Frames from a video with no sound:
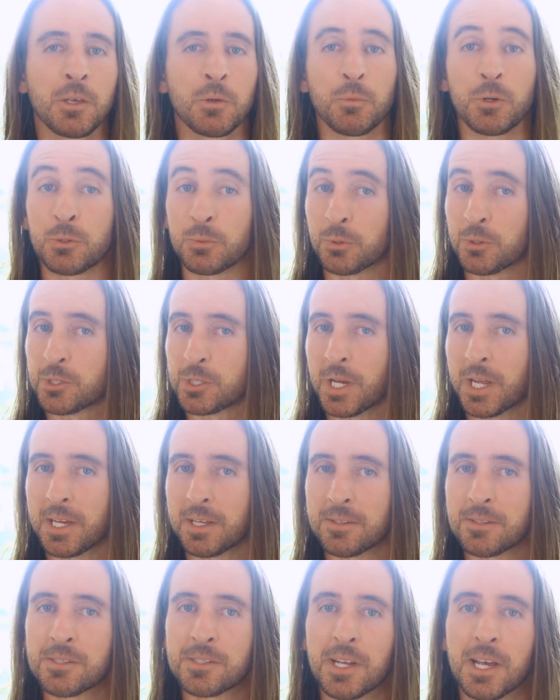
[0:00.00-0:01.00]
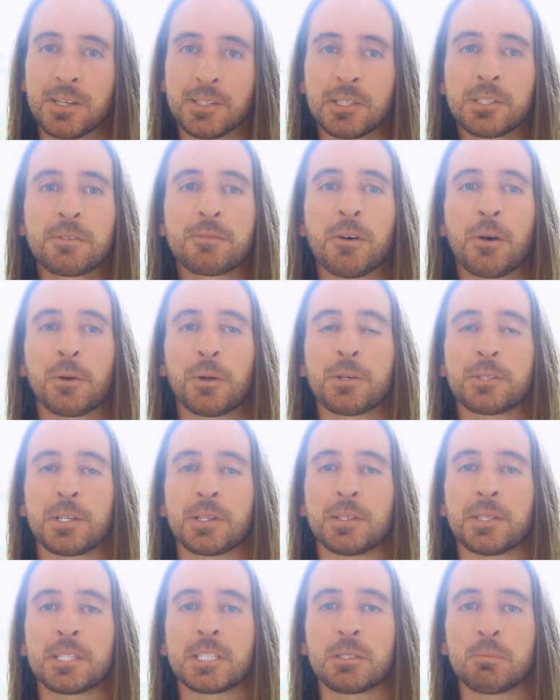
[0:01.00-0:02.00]
which will change, and just focus
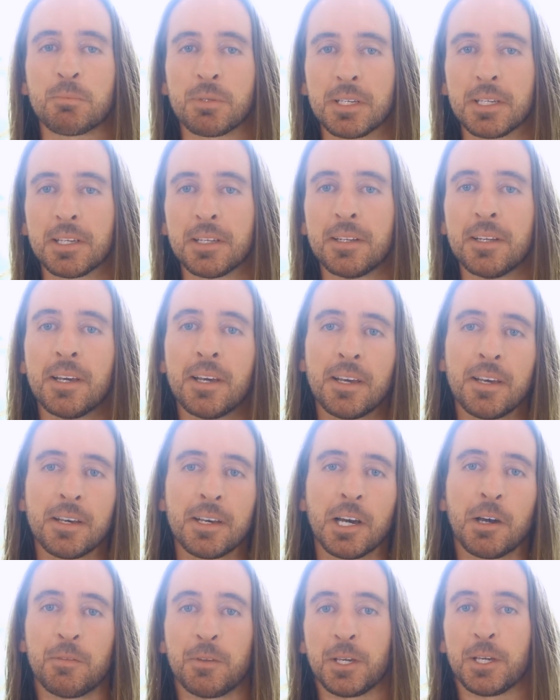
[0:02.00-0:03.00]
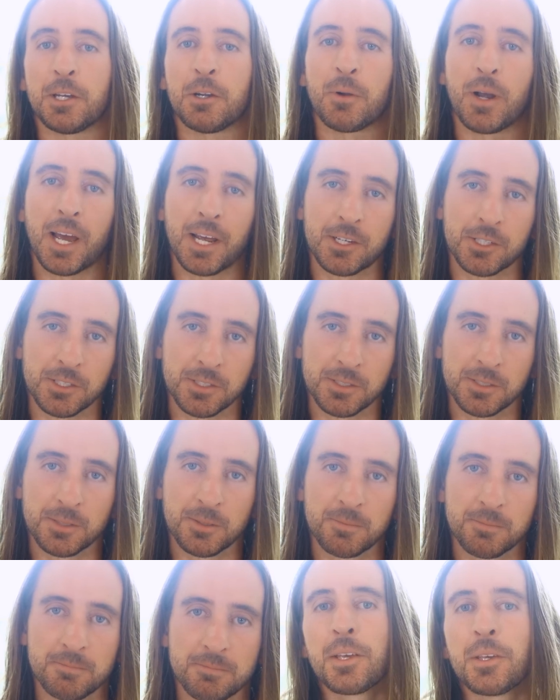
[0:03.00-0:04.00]
on the speed of the
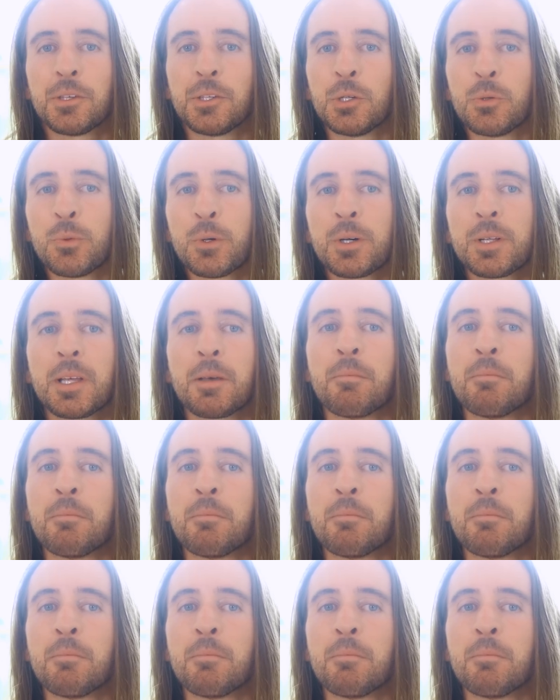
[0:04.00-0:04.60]
interactions. You will